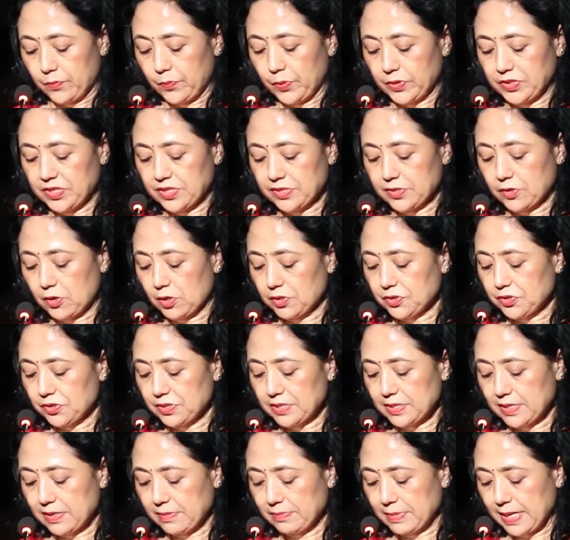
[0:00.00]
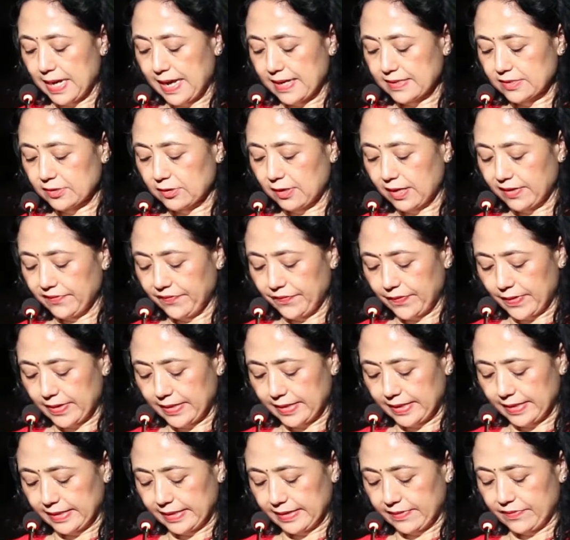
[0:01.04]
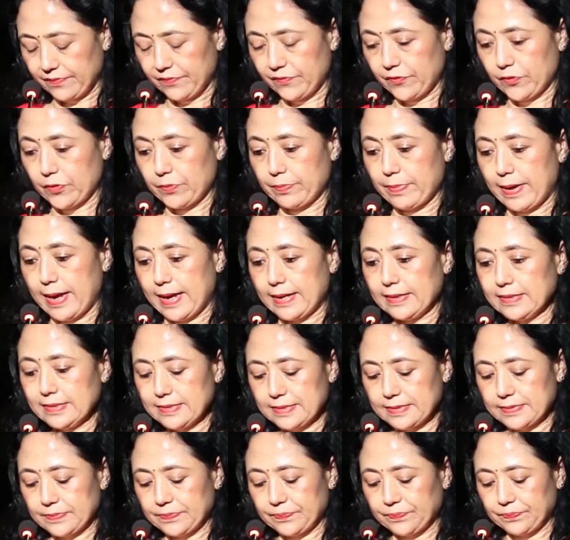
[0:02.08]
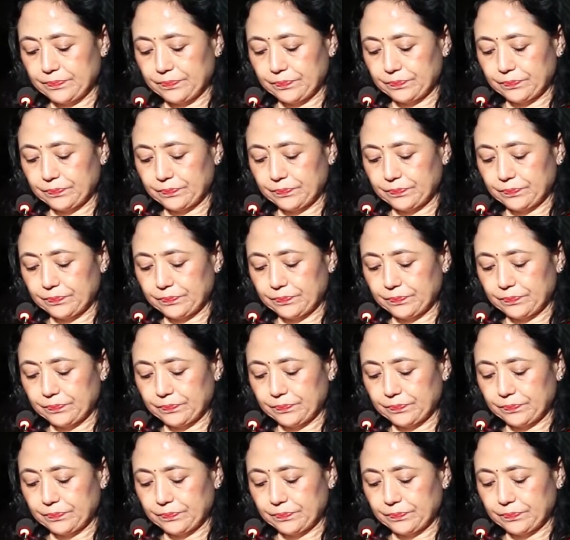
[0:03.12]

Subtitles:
which is also termed as non-fund income for banks.